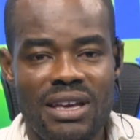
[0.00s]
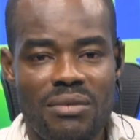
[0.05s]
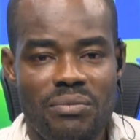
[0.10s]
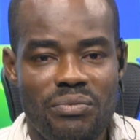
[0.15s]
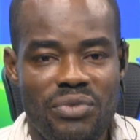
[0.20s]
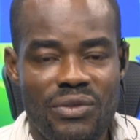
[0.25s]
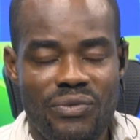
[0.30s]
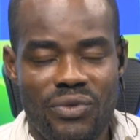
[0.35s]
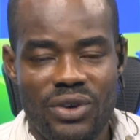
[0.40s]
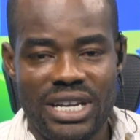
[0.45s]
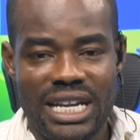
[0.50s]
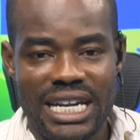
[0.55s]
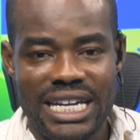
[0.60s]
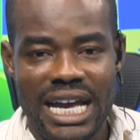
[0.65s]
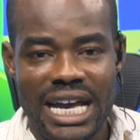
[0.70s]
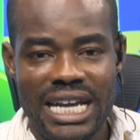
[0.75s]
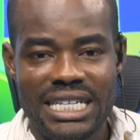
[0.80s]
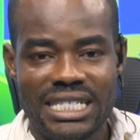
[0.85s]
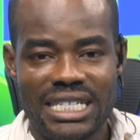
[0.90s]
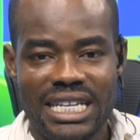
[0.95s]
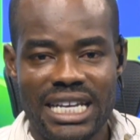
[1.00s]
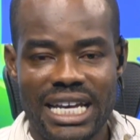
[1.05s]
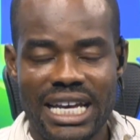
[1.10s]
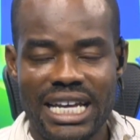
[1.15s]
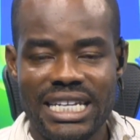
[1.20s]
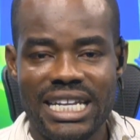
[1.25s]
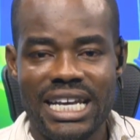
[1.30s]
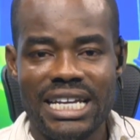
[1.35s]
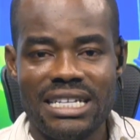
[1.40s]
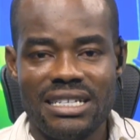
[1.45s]
pray for the dad,
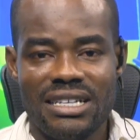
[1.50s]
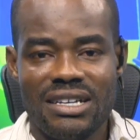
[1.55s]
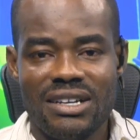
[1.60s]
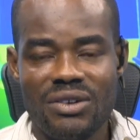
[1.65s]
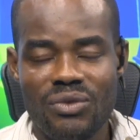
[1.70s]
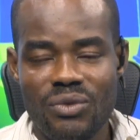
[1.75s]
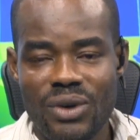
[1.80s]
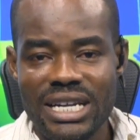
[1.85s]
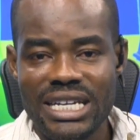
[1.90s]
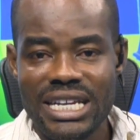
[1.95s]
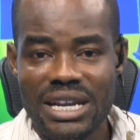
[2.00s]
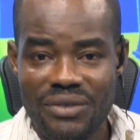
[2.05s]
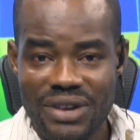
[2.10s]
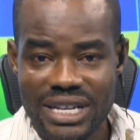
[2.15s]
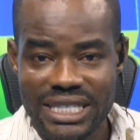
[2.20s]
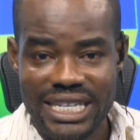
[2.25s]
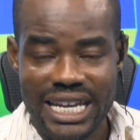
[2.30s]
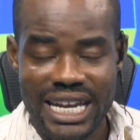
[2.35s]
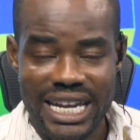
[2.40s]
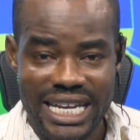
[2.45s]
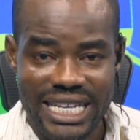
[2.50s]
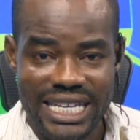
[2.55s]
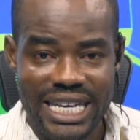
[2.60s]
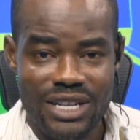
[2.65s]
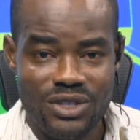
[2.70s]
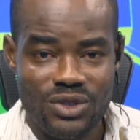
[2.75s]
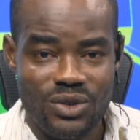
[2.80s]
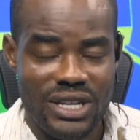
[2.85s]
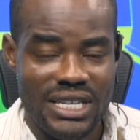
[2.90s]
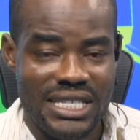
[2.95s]
and then when they return
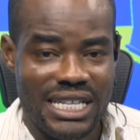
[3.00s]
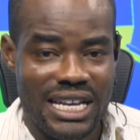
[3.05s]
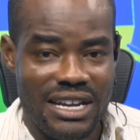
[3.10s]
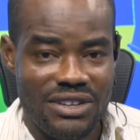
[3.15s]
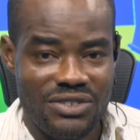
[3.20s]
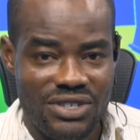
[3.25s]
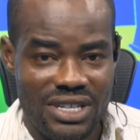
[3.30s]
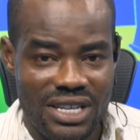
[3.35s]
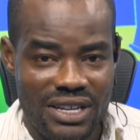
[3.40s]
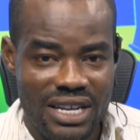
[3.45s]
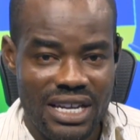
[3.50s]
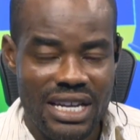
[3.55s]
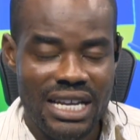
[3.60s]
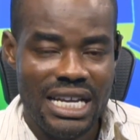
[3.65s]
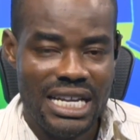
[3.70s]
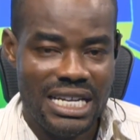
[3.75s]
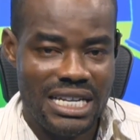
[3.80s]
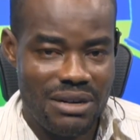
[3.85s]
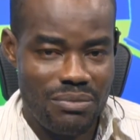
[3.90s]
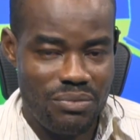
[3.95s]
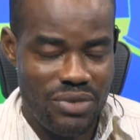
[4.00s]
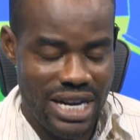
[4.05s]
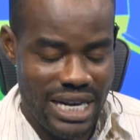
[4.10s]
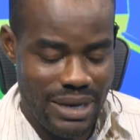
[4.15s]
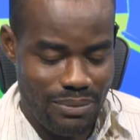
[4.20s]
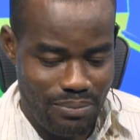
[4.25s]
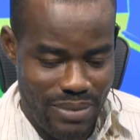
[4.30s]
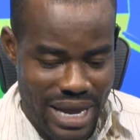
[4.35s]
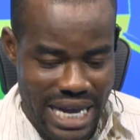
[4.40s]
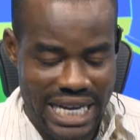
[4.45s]
again to this country, they
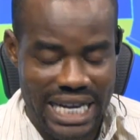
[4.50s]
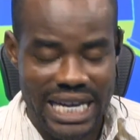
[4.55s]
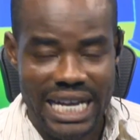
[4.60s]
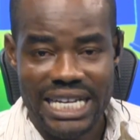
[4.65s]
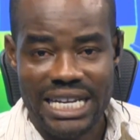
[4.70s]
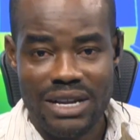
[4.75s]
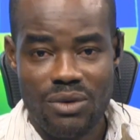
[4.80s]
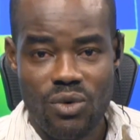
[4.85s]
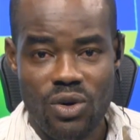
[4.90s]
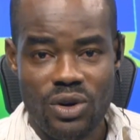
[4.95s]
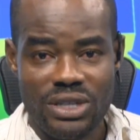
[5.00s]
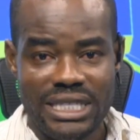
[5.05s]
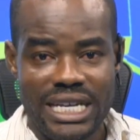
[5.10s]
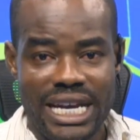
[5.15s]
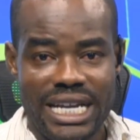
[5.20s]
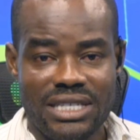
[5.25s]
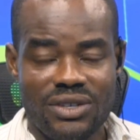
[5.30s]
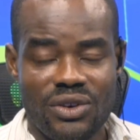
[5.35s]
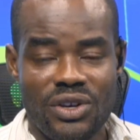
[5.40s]
bring back the world title.